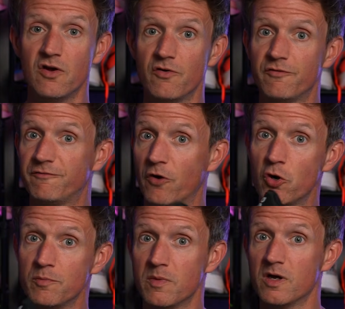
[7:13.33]

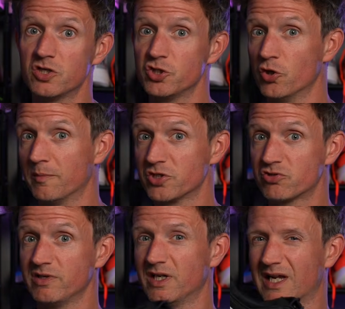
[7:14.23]
foam
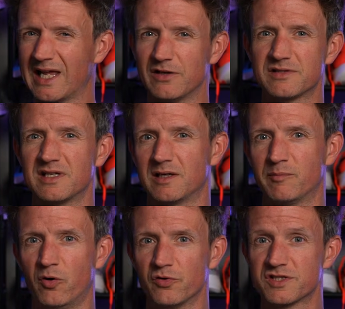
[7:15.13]
geometry, the CloudTec
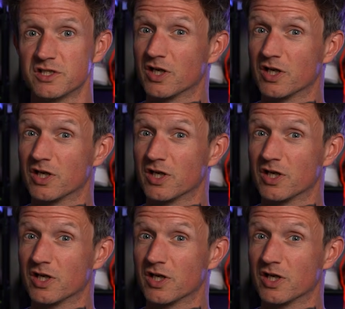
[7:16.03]
pods.